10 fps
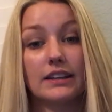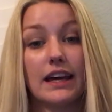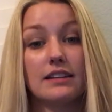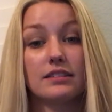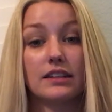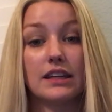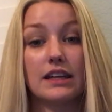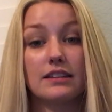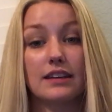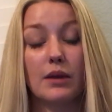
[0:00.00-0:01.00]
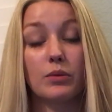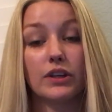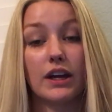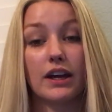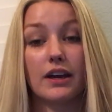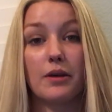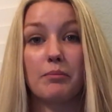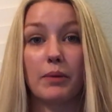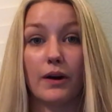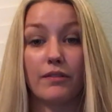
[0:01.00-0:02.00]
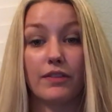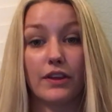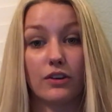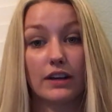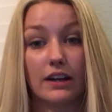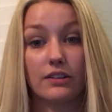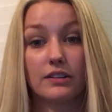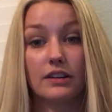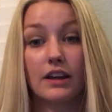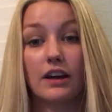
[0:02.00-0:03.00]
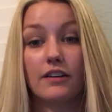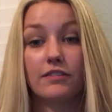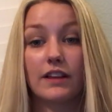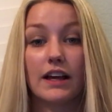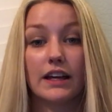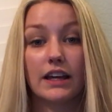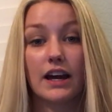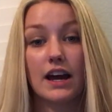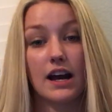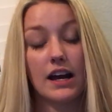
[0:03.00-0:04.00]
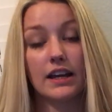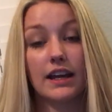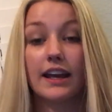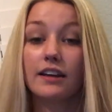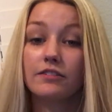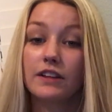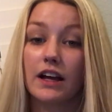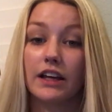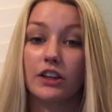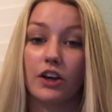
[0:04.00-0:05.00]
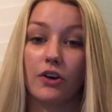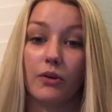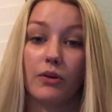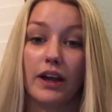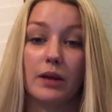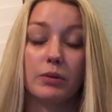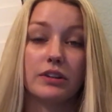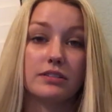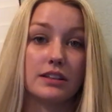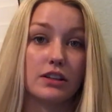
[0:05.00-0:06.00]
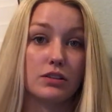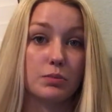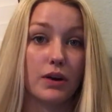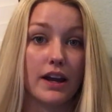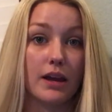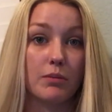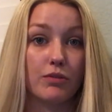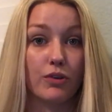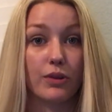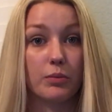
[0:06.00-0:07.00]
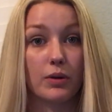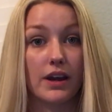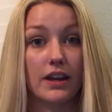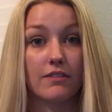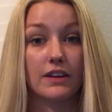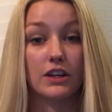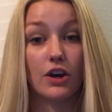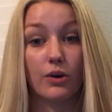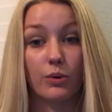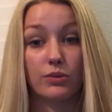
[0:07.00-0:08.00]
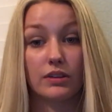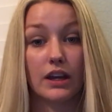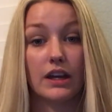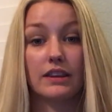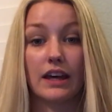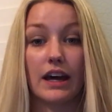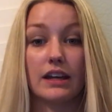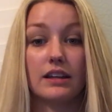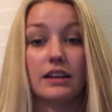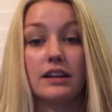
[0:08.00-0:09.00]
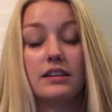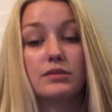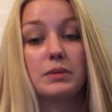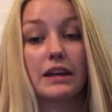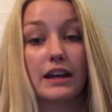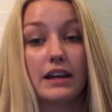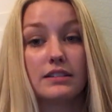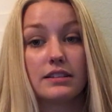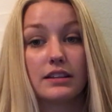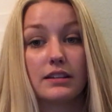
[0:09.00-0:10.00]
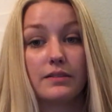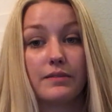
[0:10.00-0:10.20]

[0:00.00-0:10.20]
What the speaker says: Lastly, it is able to hunt above the ground, flying high and flying low, able to see its prey before the prey even knows that it is being hunted.